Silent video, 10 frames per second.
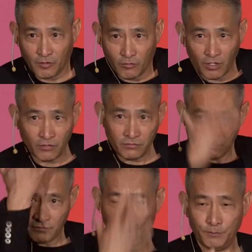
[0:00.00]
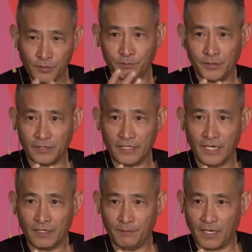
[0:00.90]
Go home, boom, put in
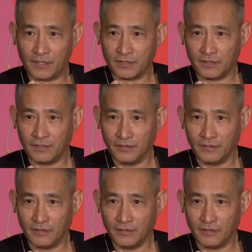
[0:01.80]
the other mask.